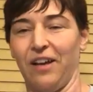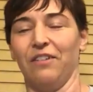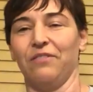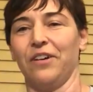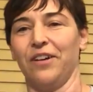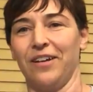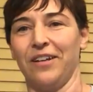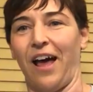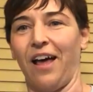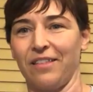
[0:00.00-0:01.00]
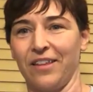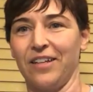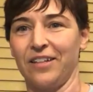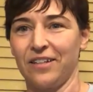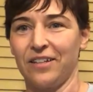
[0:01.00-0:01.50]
of an athlete.